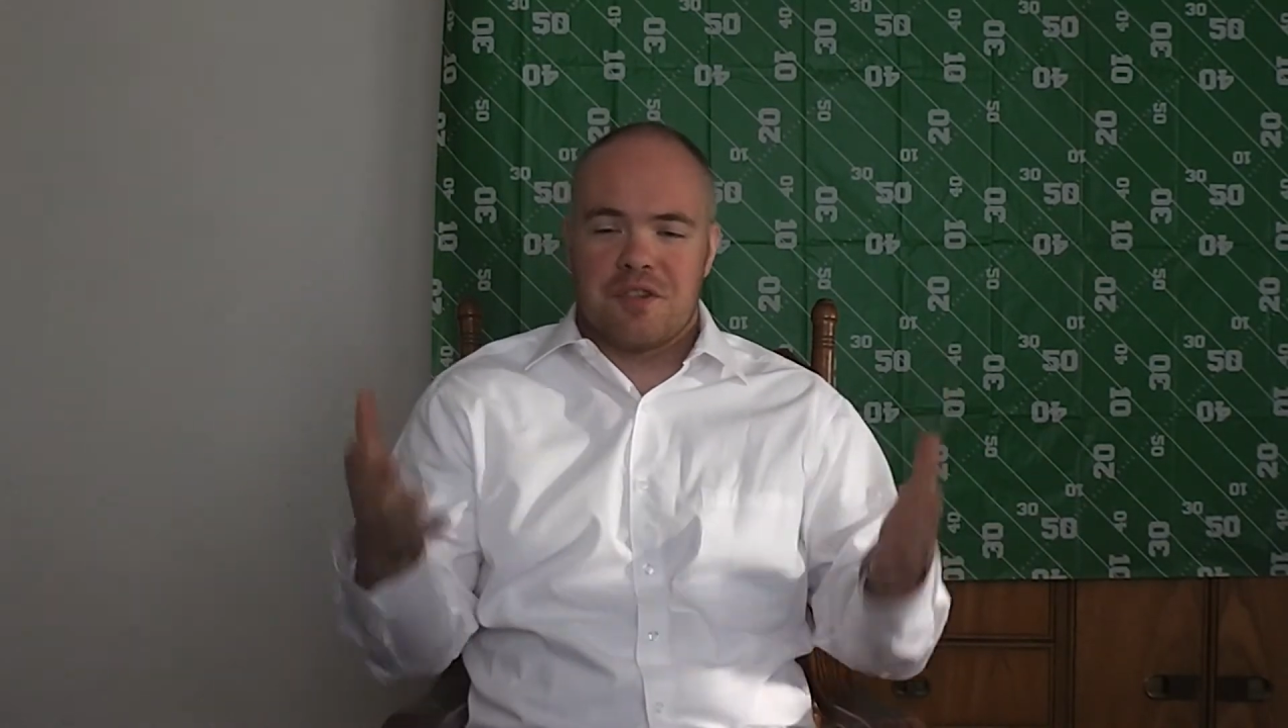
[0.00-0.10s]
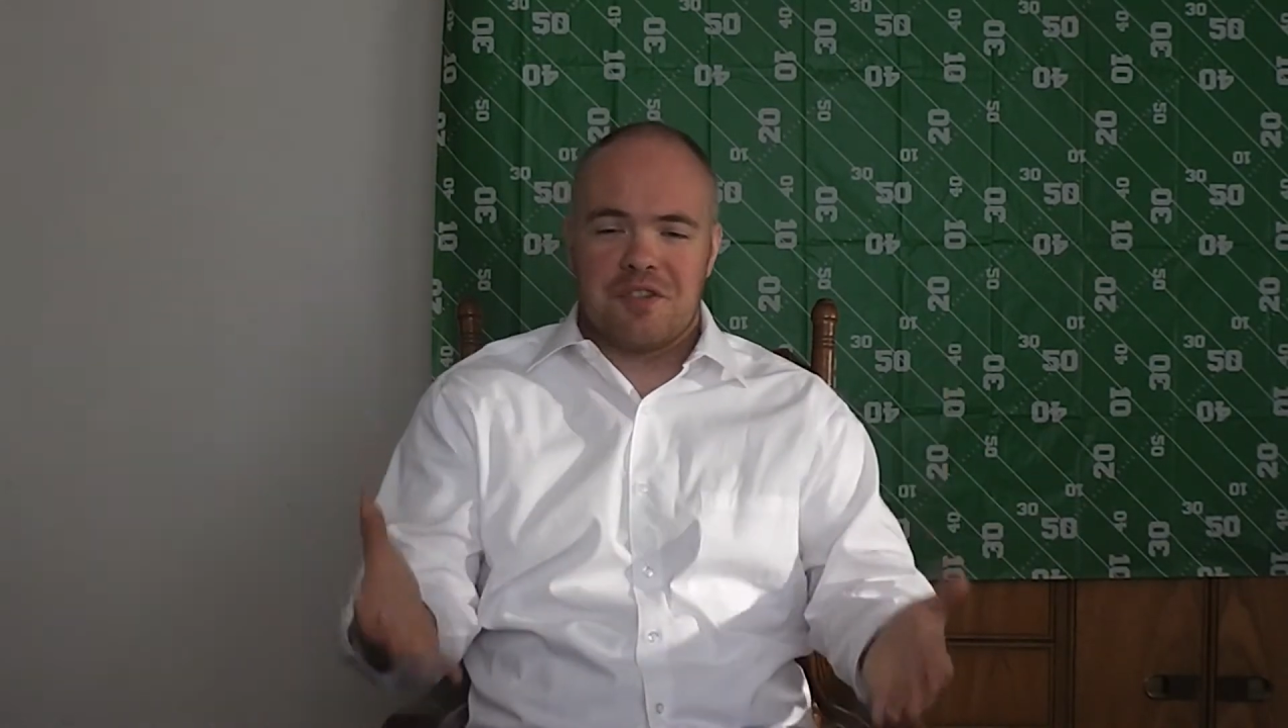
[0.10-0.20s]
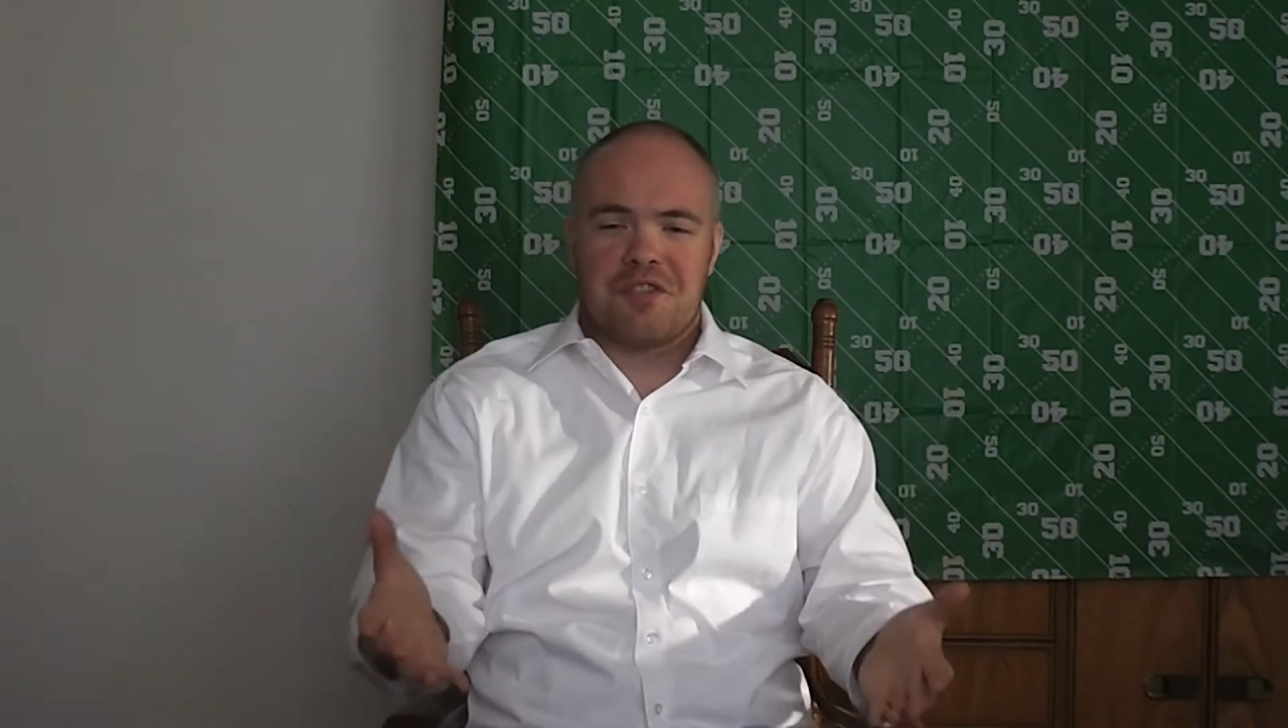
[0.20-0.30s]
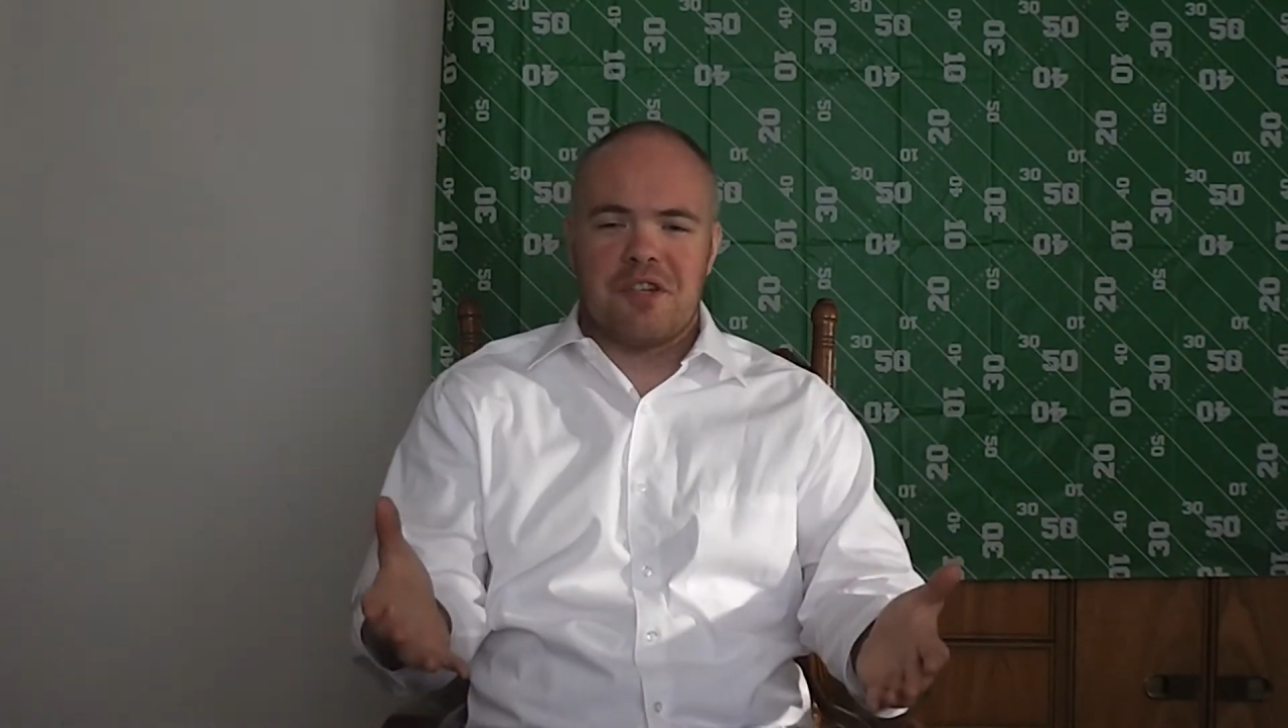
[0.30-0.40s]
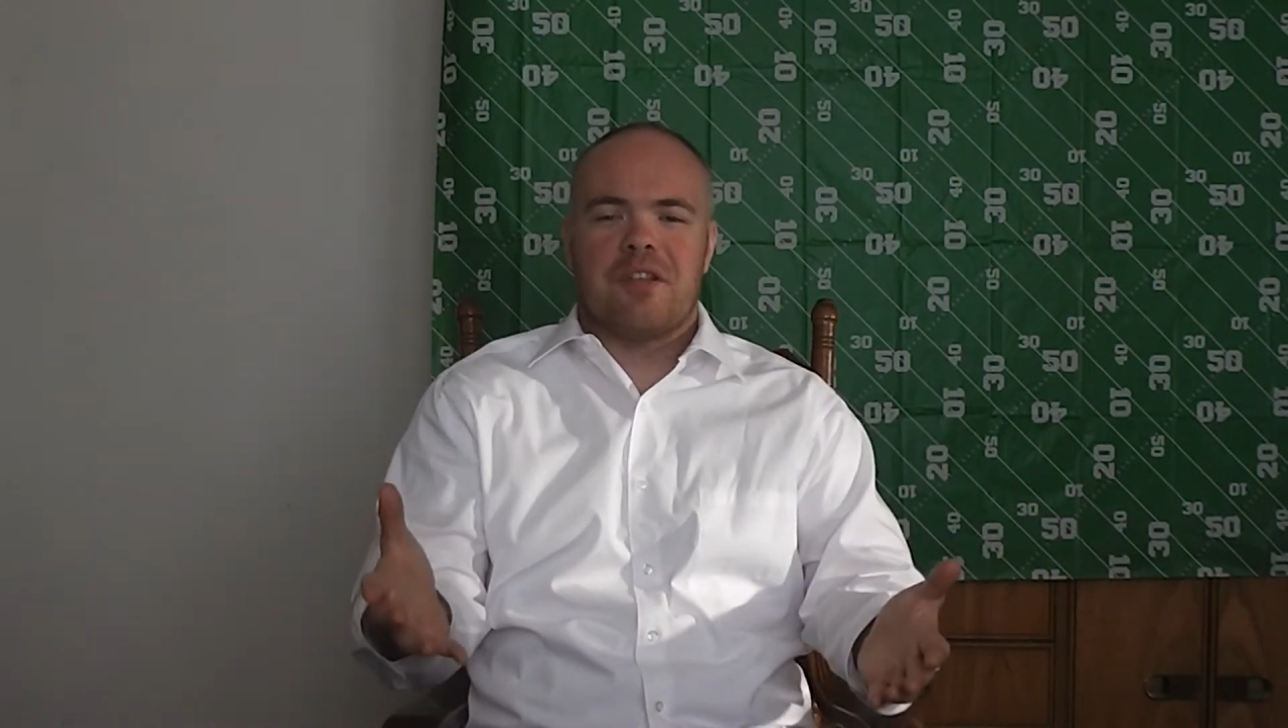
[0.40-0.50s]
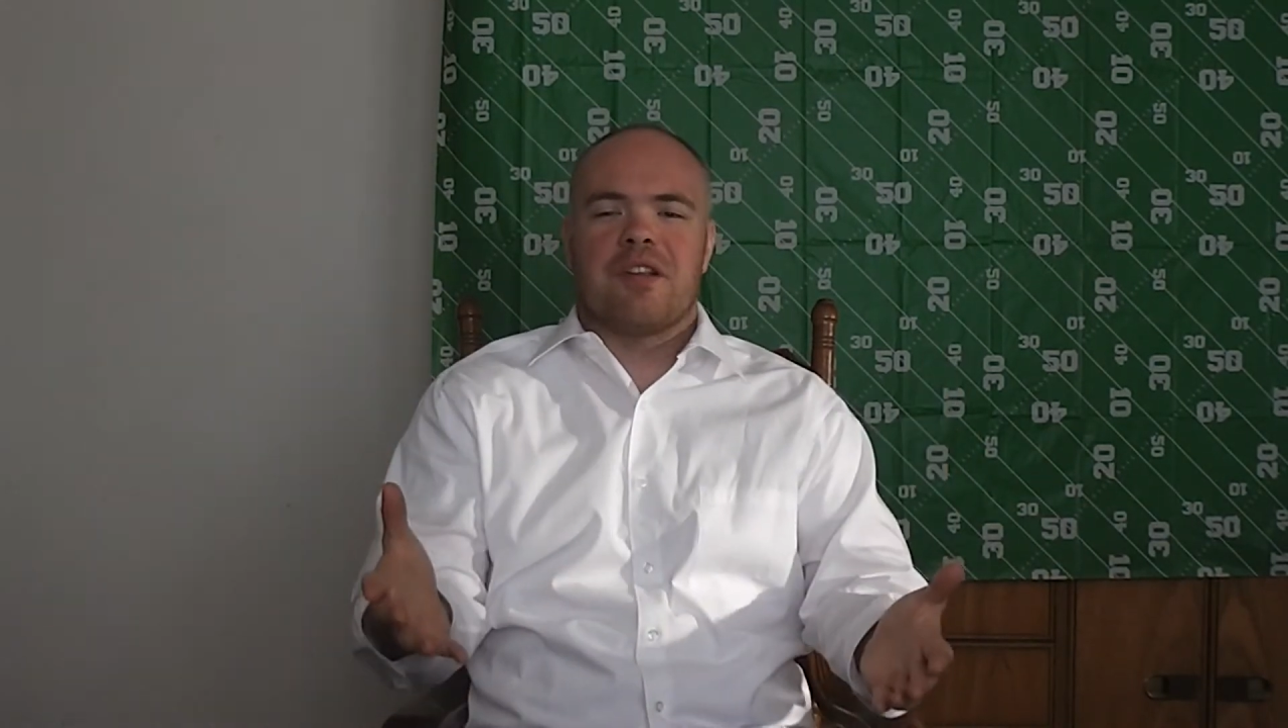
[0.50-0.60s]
sit